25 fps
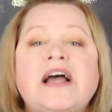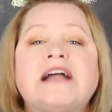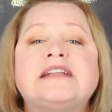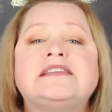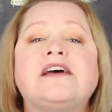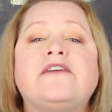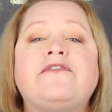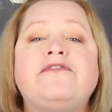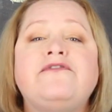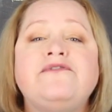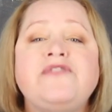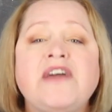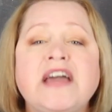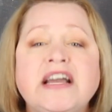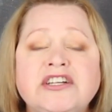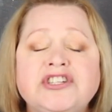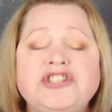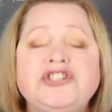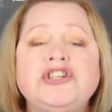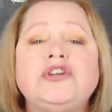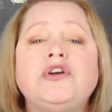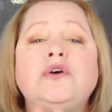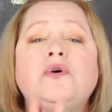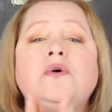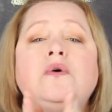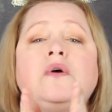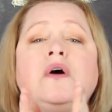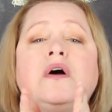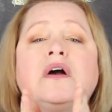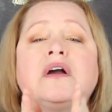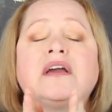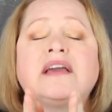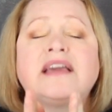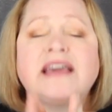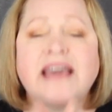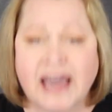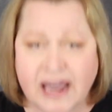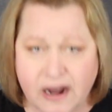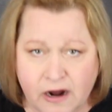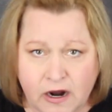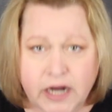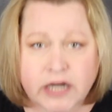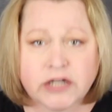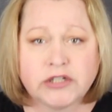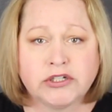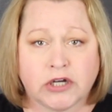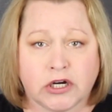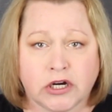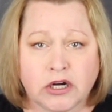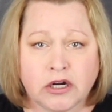That's a fictional
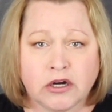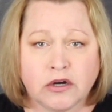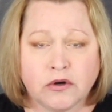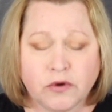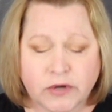character,